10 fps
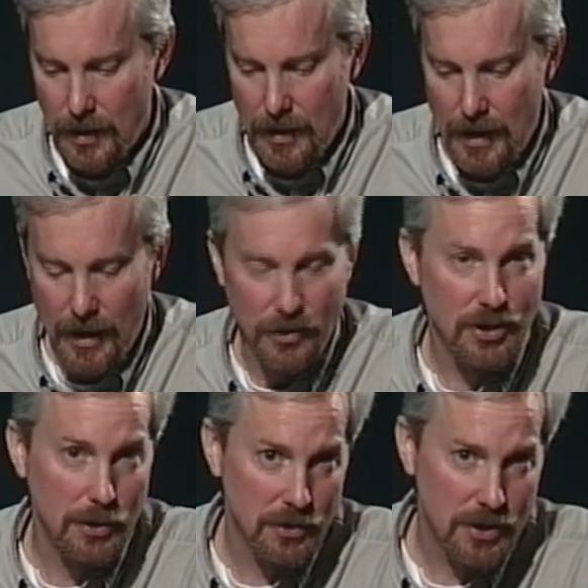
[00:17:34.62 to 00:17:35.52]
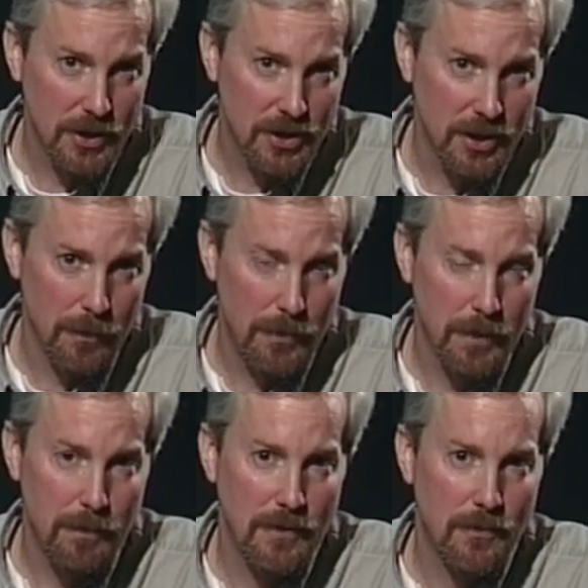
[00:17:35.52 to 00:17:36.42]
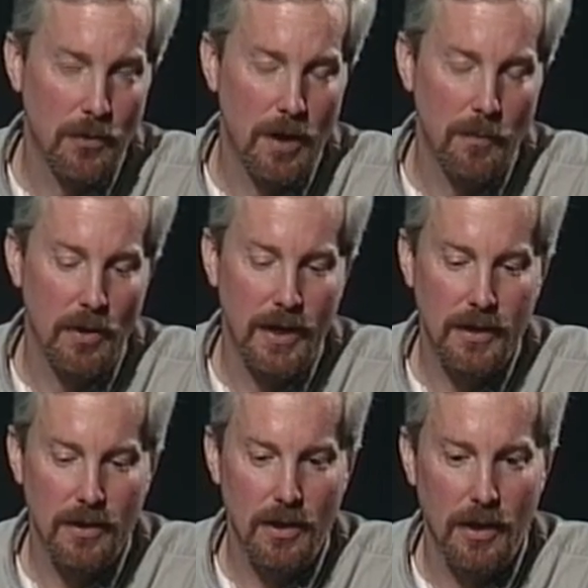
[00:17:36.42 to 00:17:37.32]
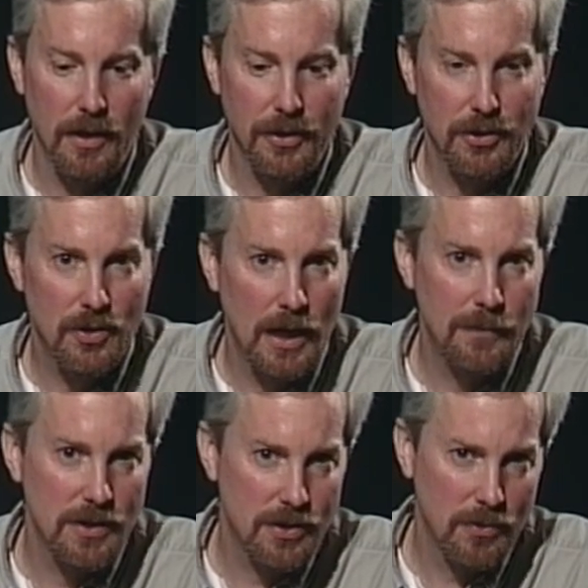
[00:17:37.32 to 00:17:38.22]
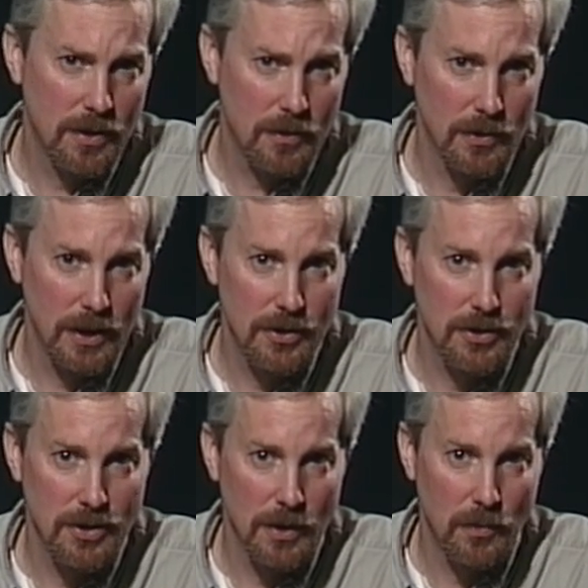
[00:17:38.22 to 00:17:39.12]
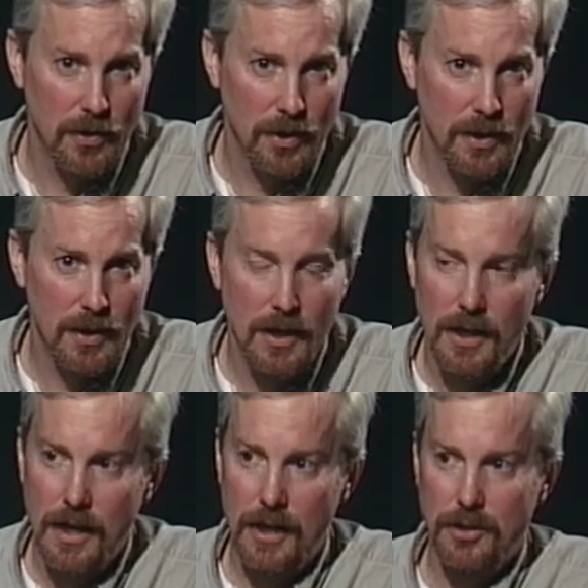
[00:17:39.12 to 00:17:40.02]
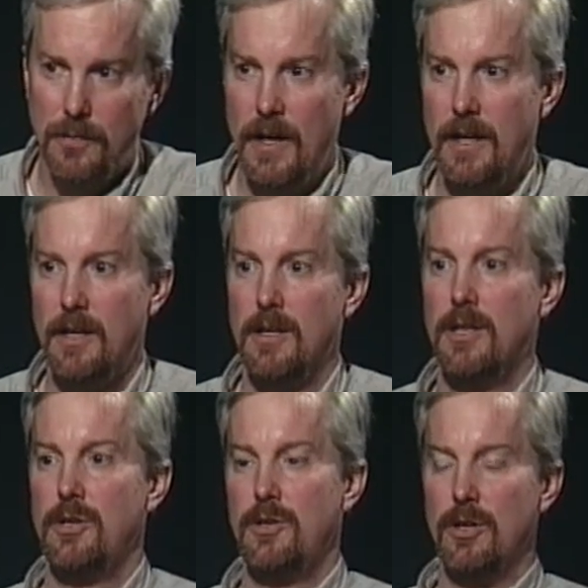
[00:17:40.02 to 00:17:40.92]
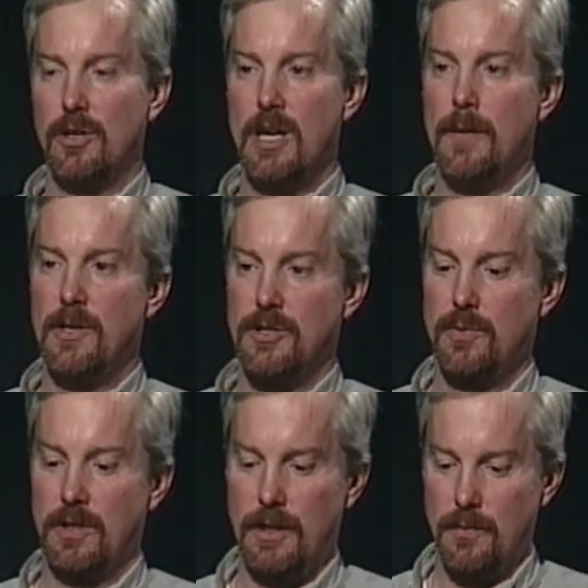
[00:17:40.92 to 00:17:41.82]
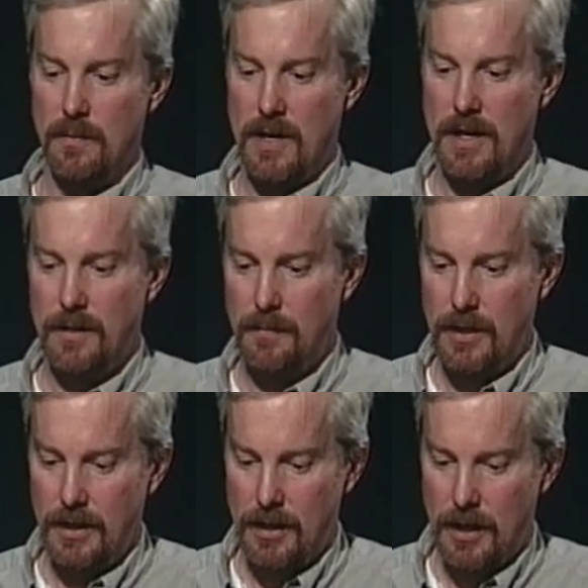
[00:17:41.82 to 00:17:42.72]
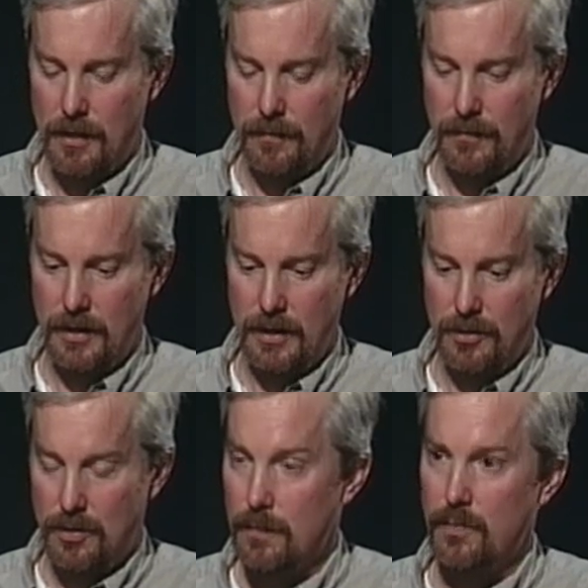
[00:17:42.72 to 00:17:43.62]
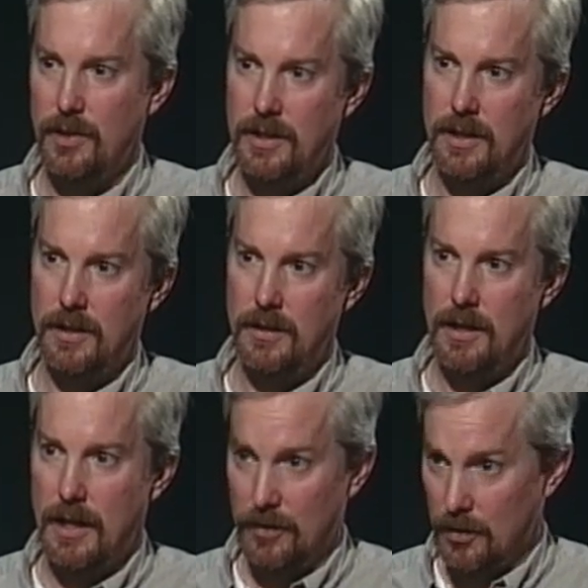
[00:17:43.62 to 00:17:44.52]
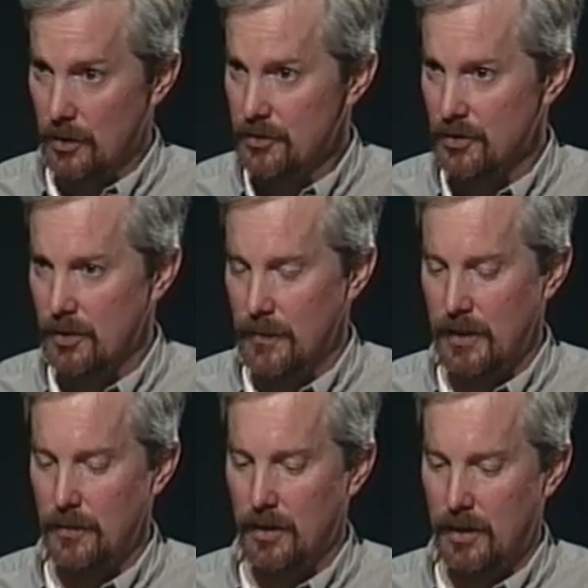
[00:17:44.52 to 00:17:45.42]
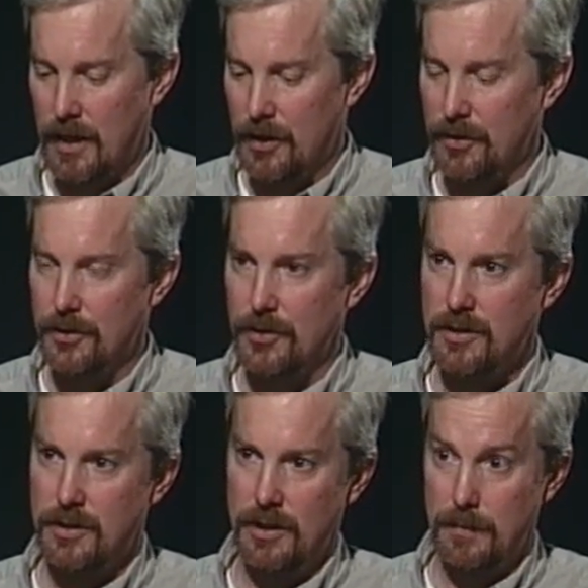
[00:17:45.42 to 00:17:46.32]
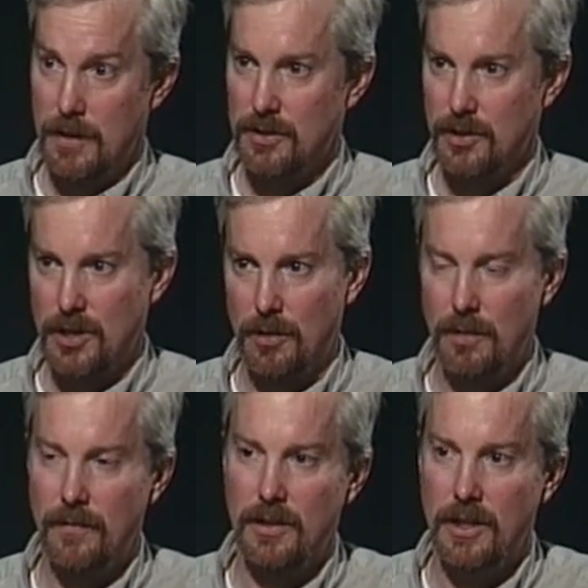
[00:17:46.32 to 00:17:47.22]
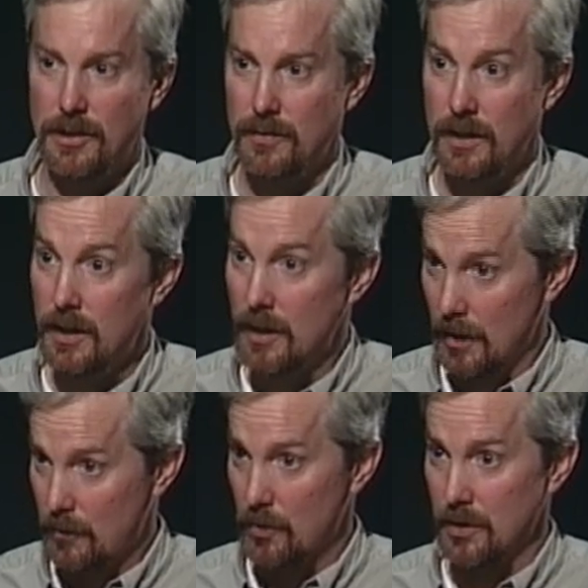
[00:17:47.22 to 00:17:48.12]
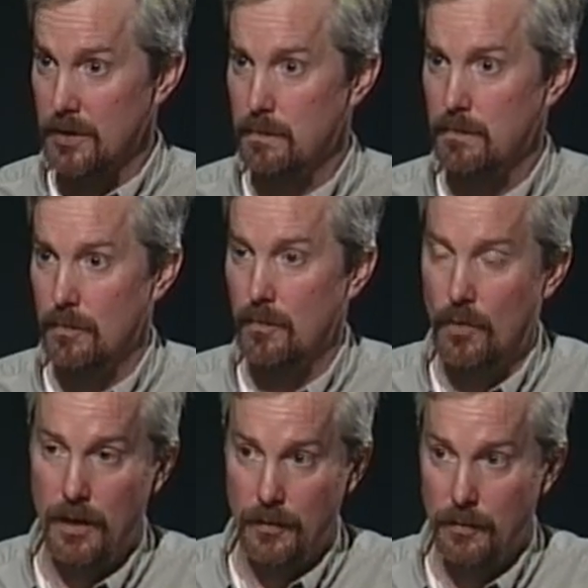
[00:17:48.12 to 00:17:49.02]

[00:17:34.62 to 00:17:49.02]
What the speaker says: And she was touching a bit before our break on the tribe's historic relationship with it. And Germaine, your comments really reminded me of the trip we did at the Culture Committee with elders to the Musselshell River country, of course, one of the